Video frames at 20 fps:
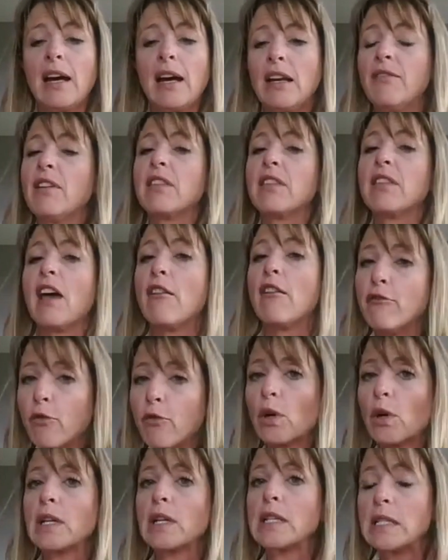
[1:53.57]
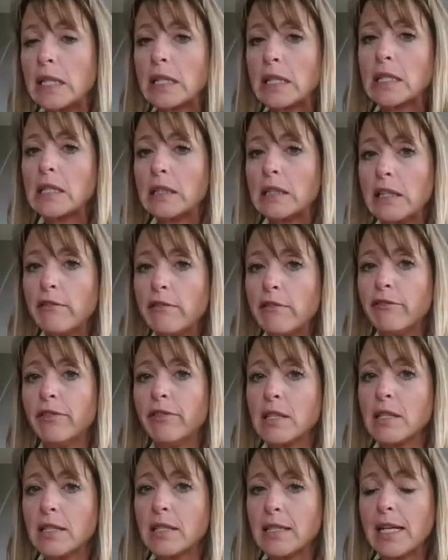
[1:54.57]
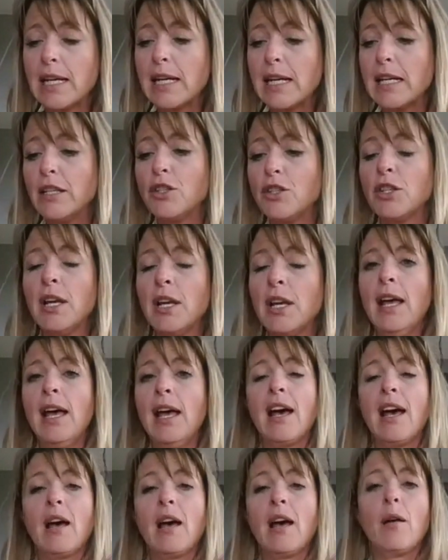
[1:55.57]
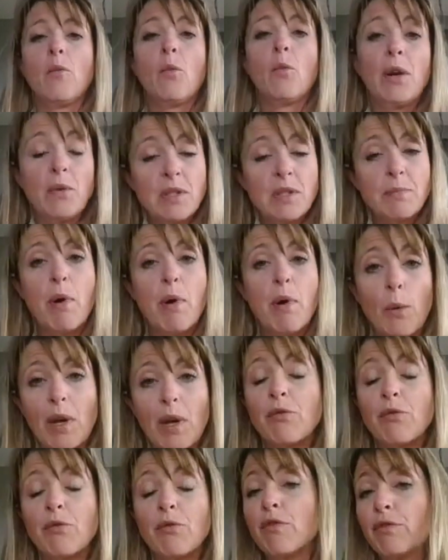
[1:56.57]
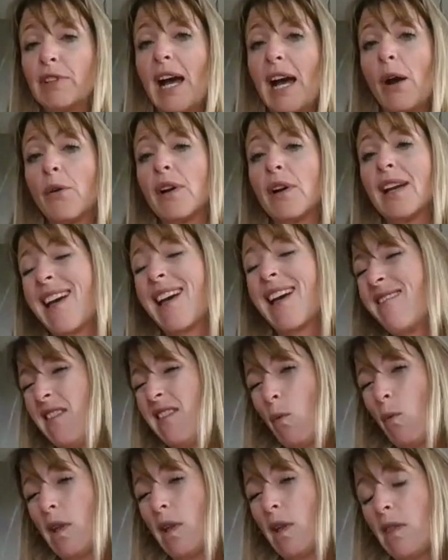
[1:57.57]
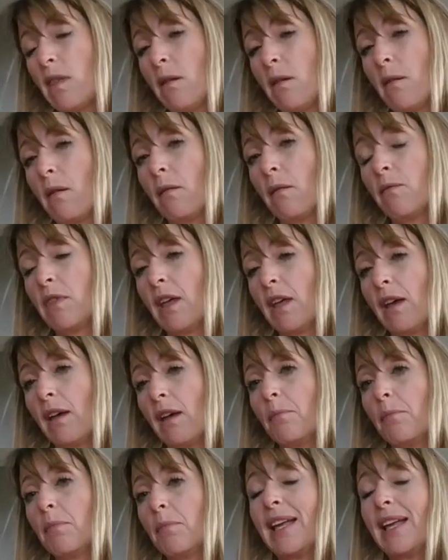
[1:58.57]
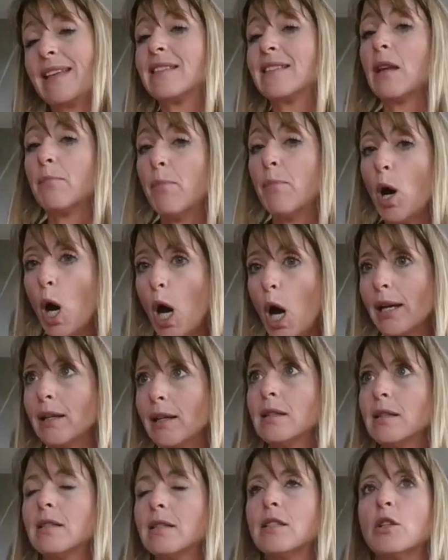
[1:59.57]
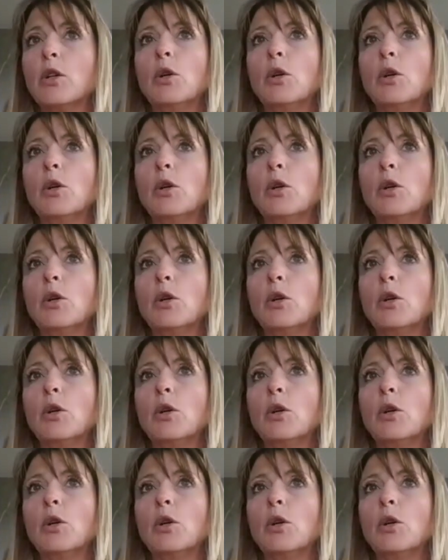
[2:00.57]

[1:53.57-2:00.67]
kind of at that four to six leaf stage, Um, when it was partway through flowering, and then when the, the plants had potted.